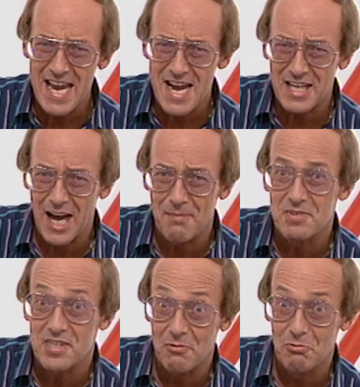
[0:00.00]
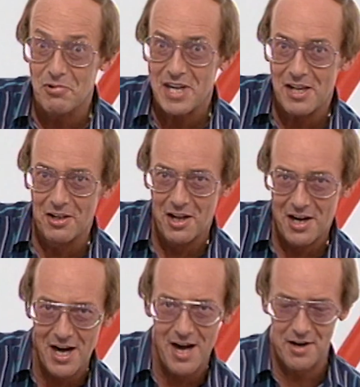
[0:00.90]
here comes the real
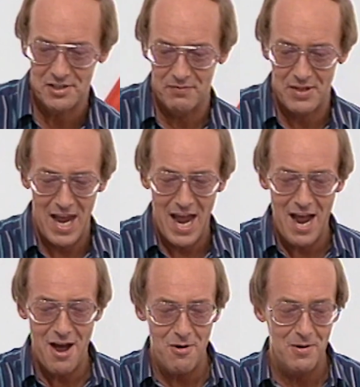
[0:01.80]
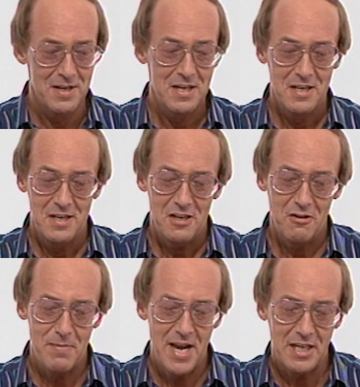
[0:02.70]
art of the how.
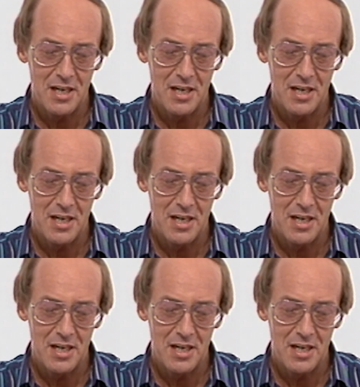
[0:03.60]
You've made a